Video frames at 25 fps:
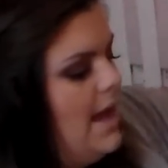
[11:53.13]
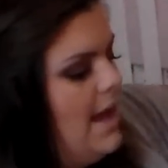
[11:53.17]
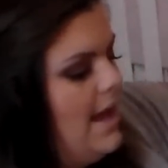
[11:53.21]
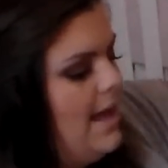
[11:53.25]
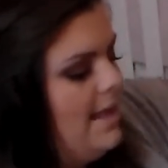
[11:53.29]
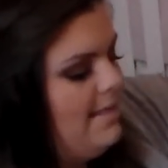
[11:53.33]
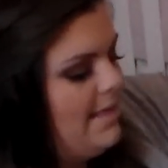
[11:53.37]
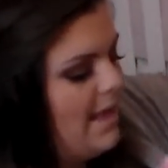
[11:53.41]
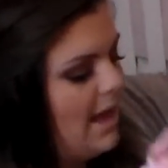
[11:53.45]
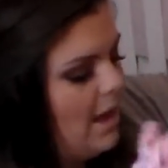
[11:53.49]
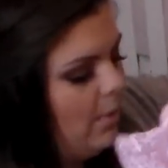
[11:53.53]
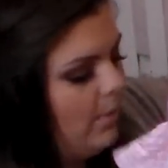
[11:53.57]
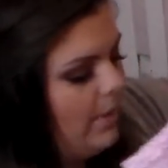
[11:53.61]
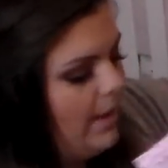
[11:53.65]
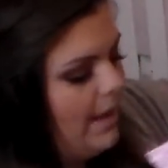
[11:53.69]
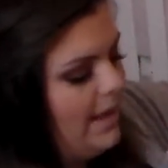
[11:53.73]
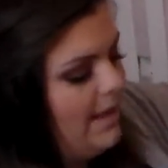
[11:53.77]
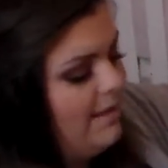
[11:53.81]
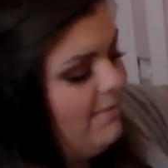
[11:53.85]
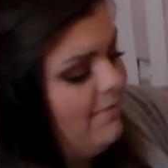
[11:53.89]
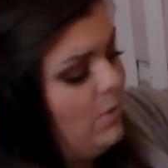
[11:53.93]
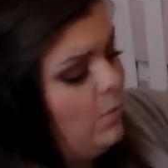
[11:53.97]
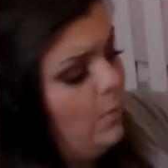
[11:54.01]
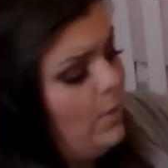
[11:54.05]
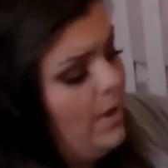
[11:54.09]
And that way
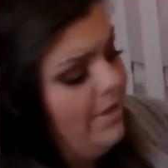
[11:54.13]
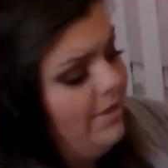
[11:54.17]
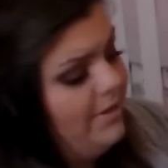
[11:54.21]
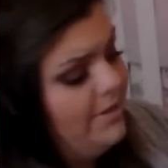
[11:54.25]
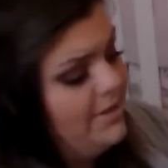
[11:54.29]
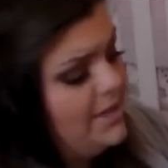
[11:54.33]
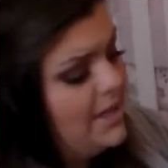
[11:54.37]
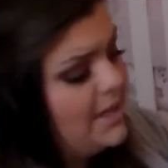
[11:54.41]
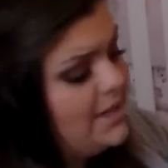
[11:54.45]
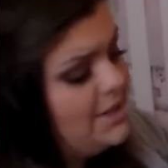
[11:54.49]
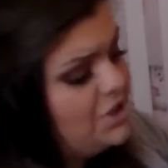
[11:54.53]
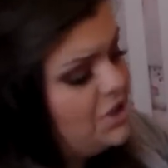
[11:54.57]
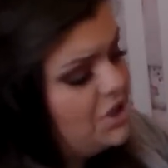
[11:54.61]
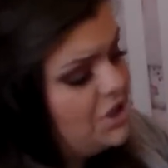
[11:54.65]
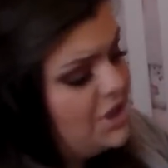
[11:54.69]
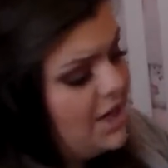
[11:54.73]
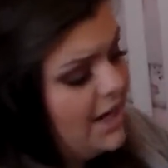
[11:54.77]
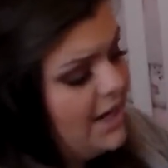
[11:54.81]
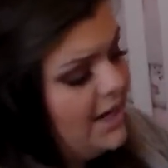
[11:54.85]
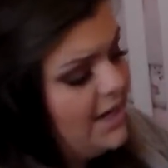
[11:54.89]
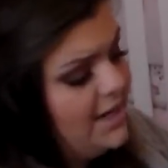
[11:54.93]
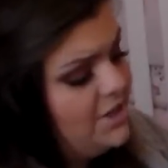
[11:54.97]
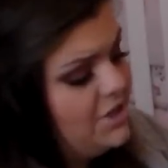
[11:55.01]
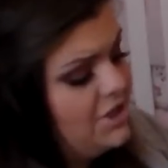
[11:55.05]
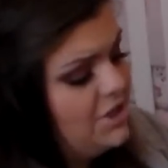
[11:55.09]
if the weather does
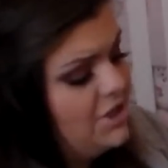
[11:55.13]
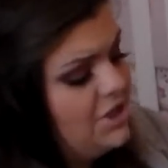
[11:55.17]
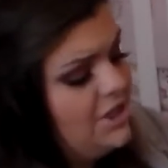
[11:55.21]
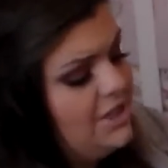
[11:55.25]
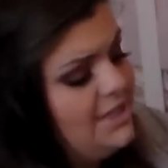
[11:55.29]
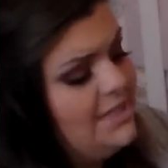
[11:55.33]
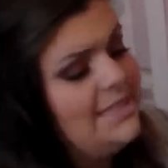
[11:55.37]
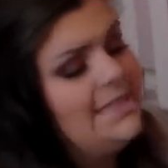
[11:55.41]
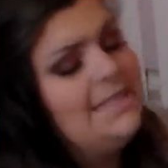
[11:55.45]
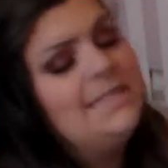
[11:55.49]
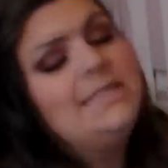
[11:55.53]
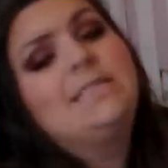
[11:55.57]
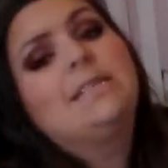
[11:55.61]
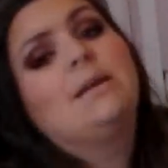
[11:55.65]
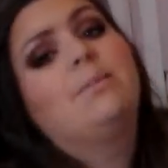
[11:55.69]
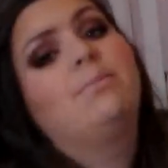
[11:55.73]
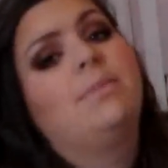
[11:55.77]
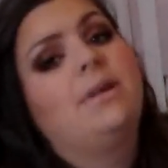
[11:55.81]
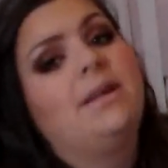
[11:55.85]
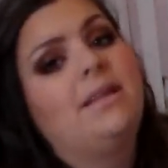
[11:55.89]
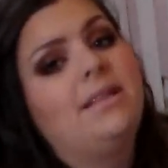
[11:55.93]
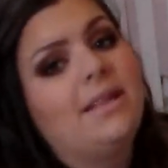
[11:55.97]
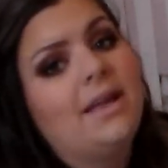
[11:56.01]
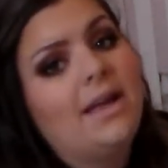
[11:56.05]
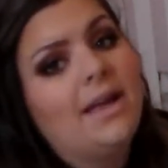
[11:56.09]
change and she's in
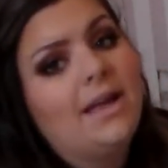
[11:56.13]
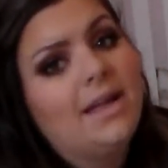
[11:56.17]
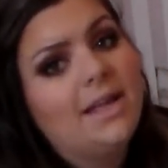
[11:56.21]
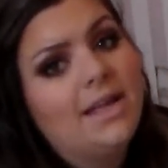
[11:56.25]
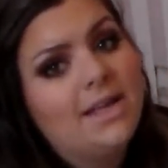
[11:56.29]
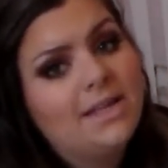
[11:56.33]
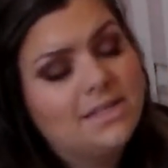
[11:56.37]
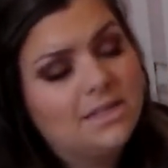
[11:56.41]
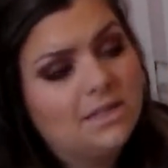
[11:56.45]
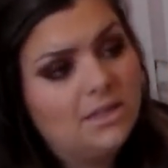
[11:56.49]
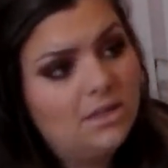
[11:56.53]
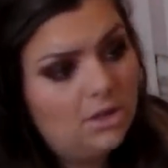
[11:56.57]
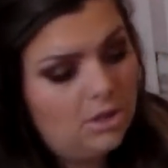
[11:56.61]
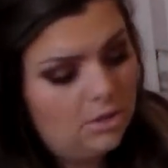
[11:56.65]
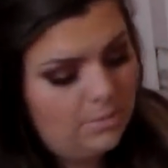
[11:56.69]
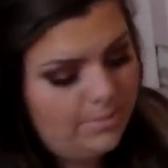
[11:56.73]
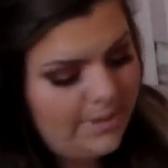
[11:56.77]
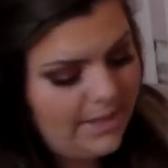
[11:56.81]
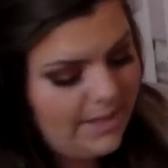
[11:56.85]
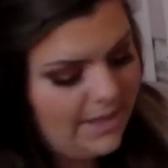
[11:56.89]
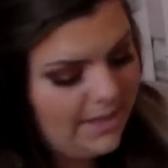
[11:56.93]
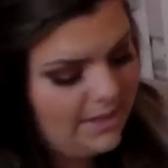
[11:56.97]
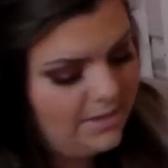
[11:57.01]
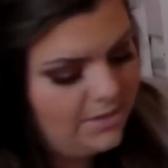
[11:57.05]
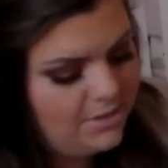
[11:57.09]
something that is a little
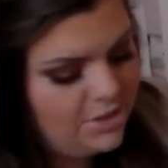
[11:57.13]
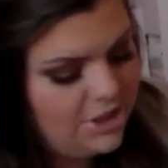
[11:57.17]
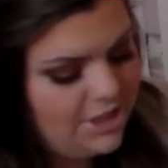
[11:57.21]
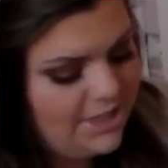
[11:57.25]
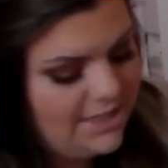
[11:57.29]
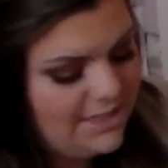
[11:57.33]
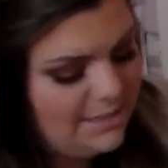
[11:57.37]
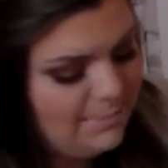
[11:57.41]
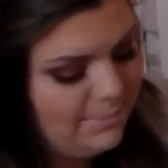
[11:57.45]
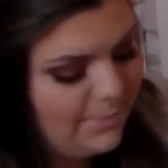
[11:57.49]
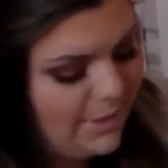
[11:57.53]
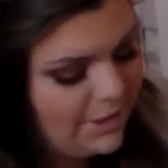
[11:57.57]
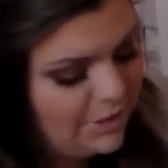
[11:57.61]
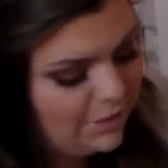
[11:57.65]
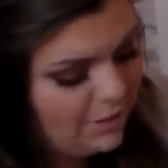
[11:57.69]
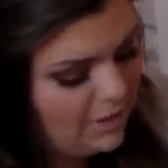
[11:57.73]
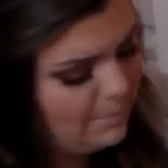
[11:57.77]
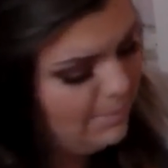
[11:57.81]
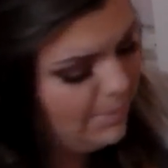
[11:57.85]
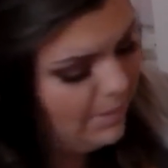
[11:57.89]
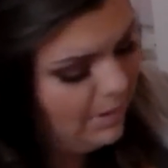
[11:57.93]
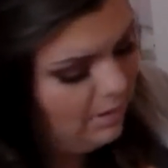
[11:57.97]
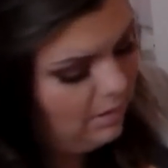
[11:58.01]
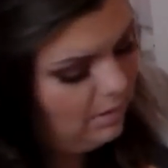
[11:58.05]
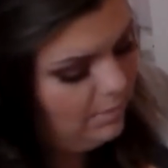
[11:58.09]
bit, she needs to bundle
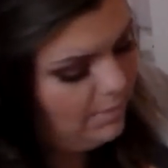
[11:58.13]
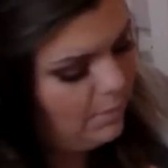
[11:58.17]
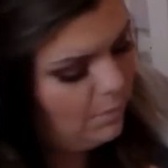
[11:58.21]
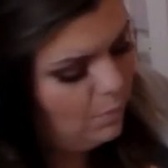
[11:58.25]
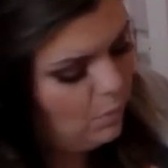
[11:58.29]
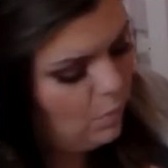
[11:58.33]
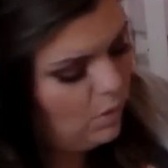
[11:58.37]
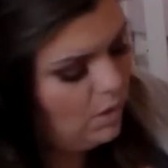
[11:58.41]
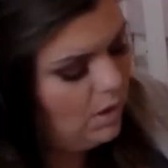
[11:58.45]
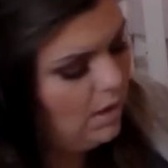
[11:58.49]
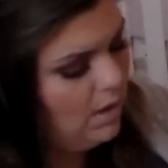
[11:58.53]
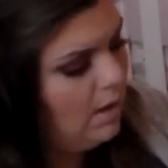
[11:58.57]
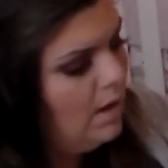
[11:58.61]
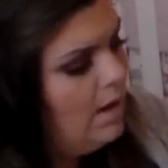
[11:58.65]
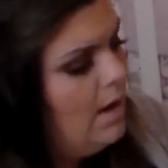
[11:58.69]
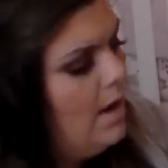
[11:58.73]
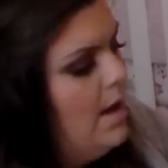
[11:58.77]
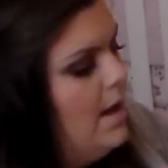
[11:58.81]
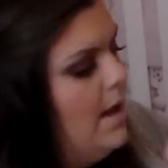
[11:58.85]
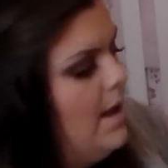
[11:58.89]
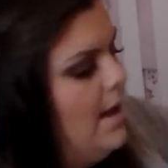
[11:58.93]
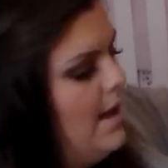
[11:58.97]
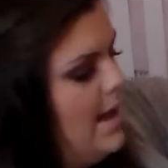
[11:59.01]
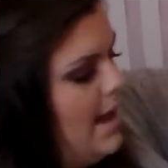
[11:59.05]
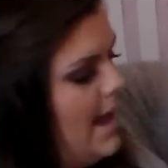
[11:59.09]
up a little bit more,
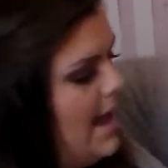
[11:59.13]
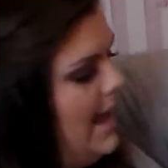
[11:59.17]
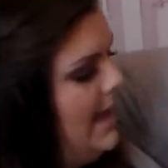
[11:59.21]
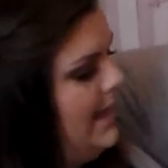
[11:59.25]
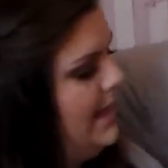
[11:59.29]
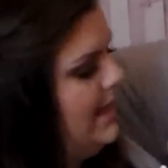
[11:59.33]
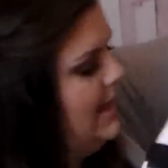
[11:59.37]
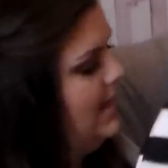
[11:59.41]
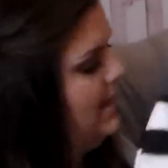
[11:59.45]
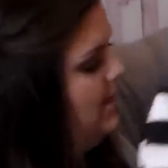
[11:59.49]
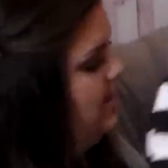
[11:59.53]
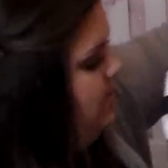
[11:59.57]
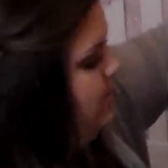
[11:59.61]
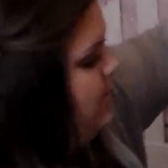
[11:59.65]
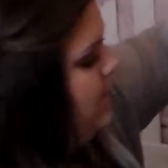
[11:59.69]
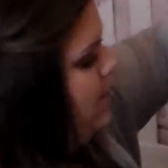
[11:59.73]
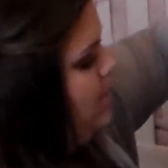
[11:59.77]
I can